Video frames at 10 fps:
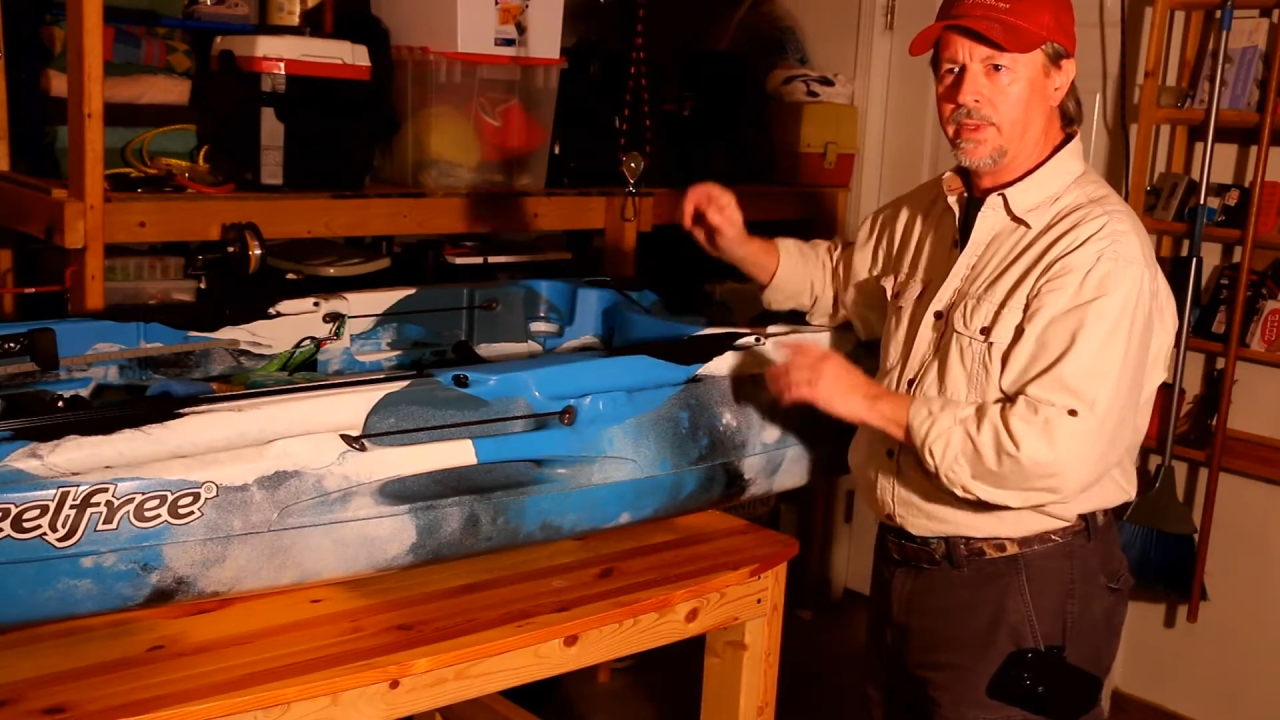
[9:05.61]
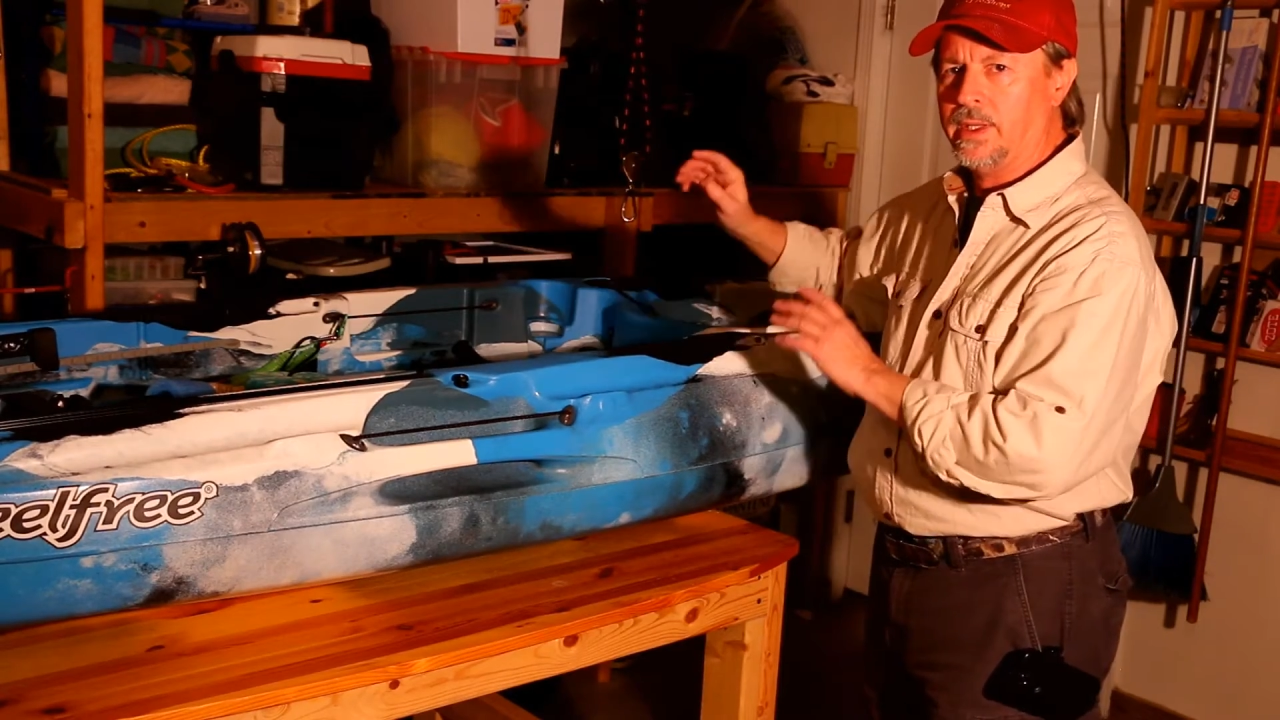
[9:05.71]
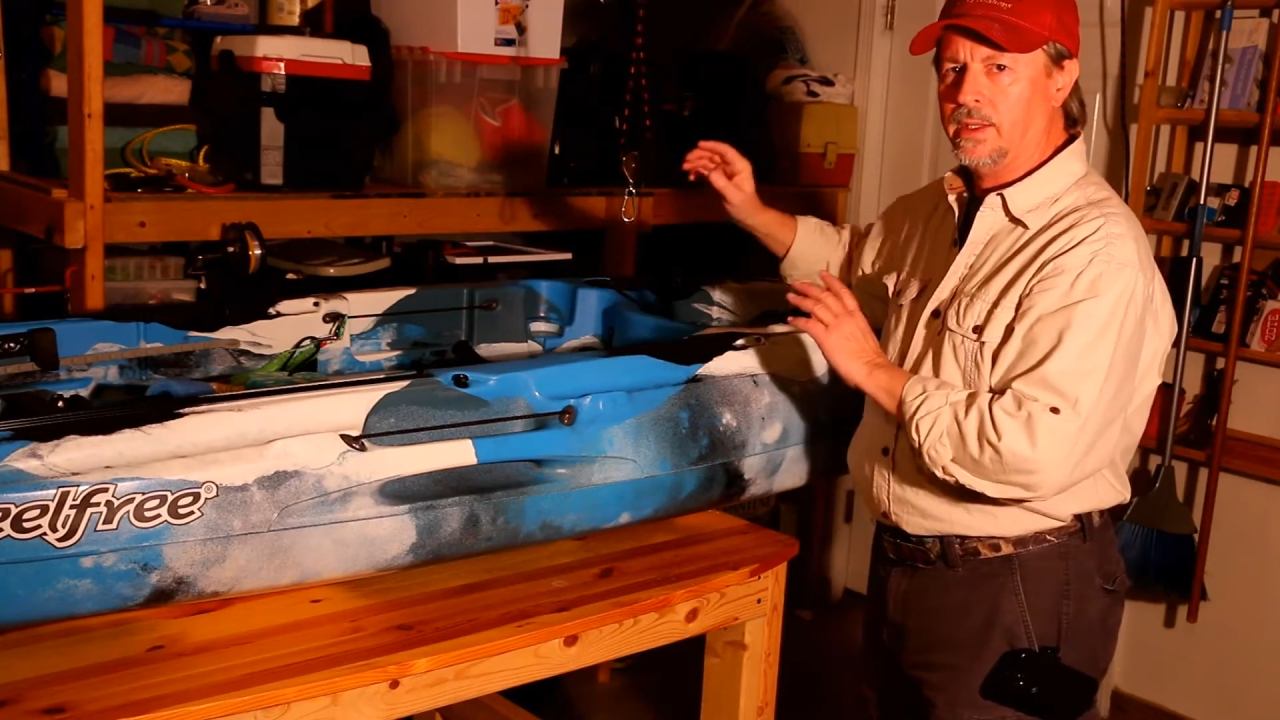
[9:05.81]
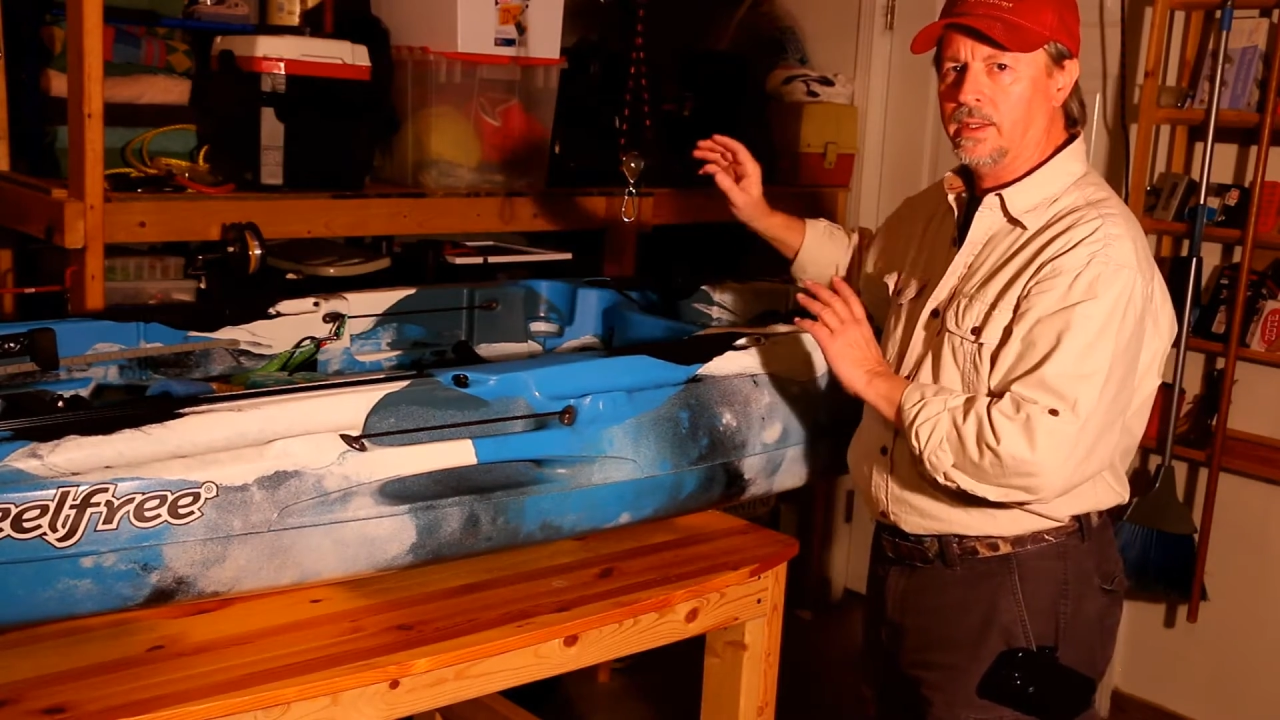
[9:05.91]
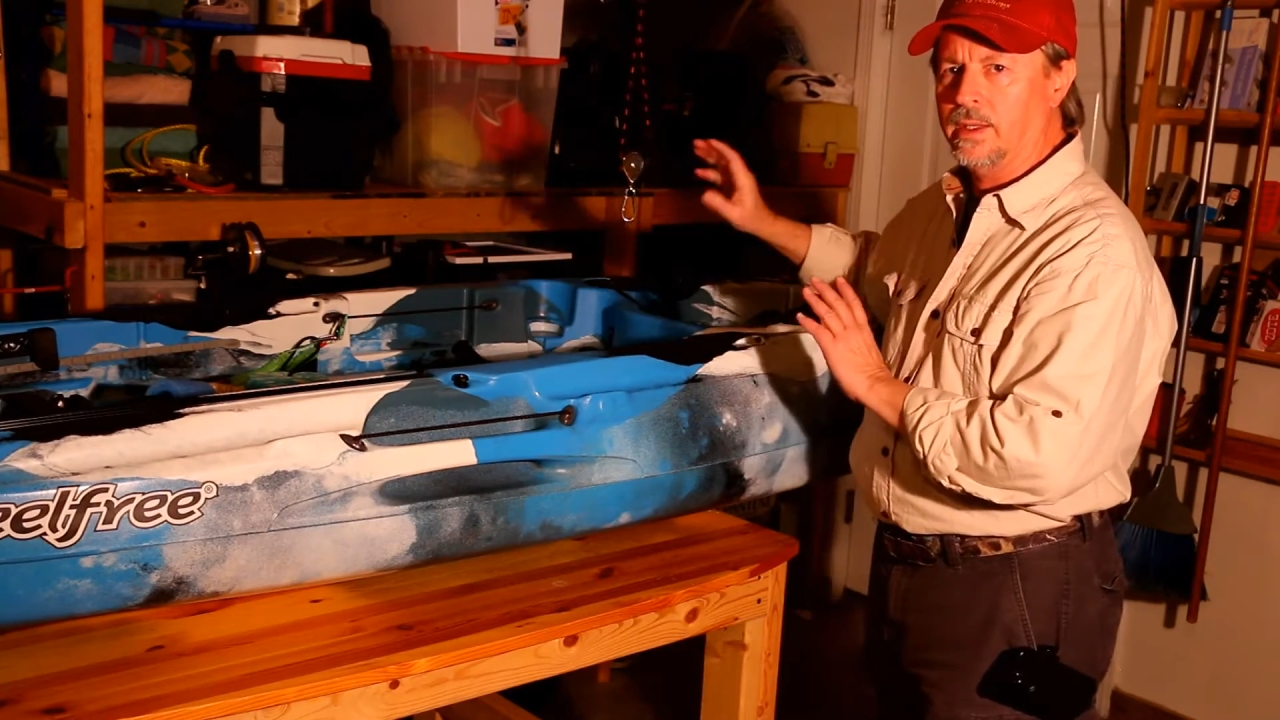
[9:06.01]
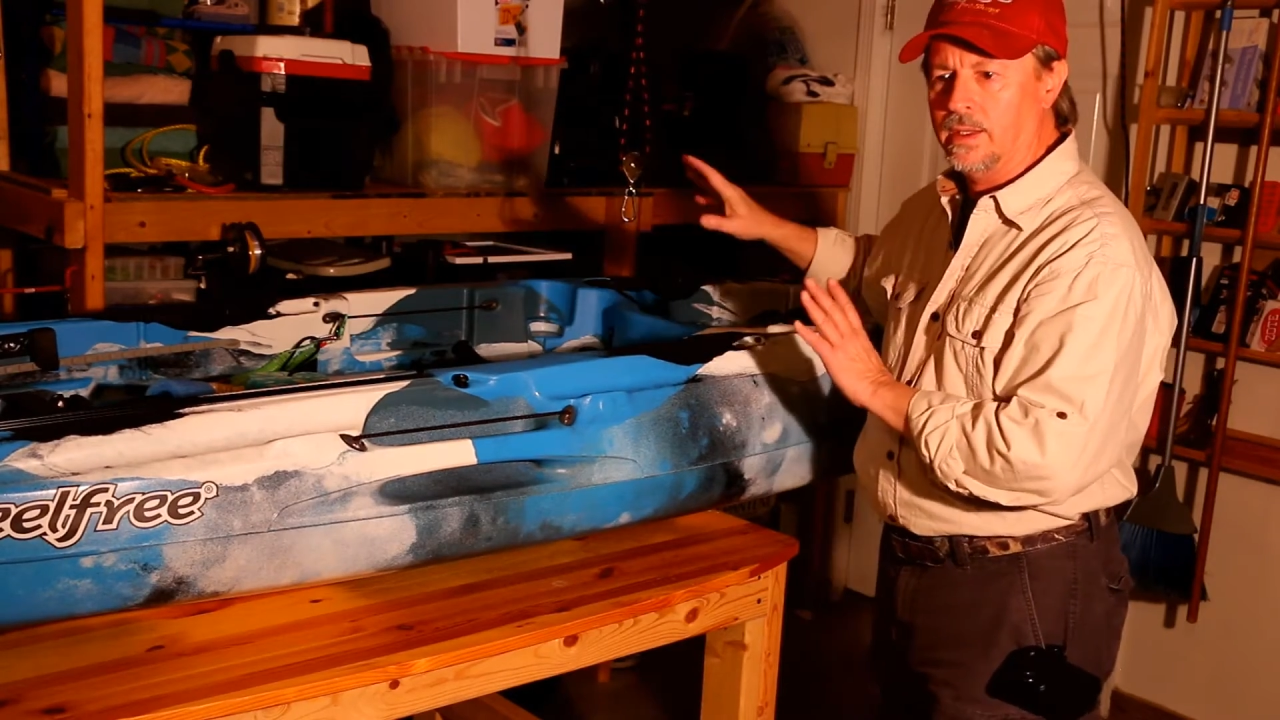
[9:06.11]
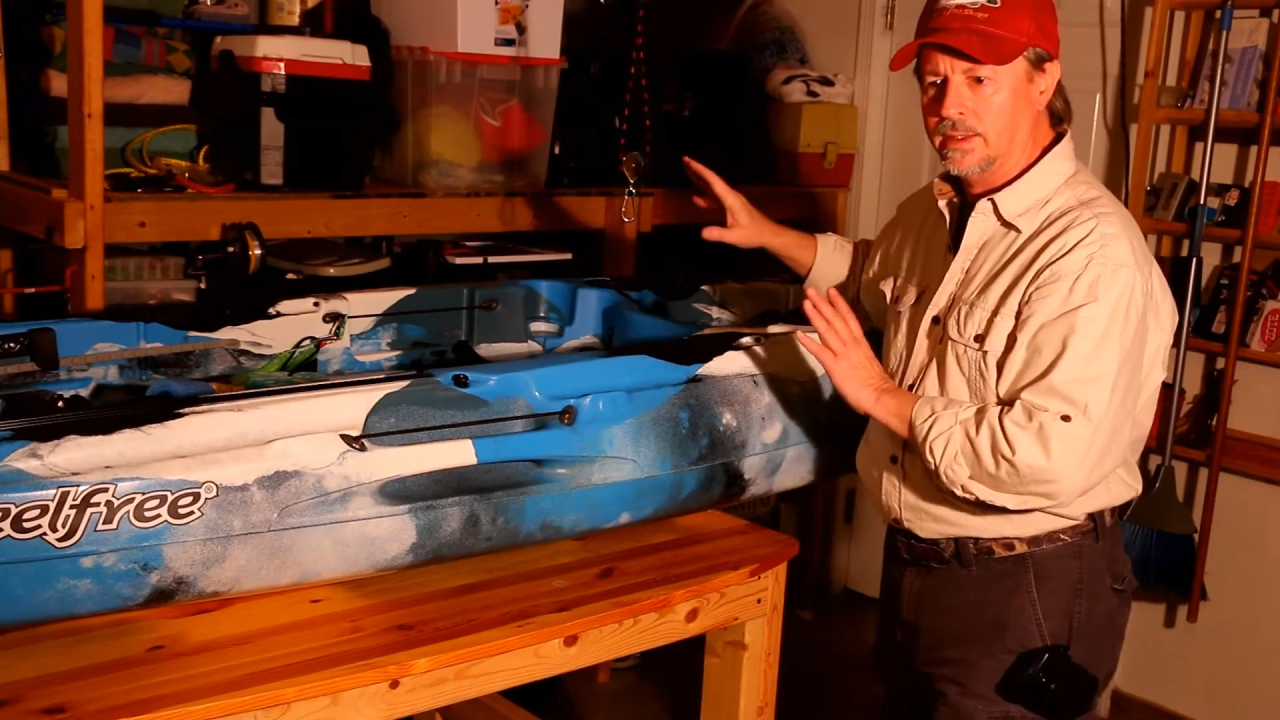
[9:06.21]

the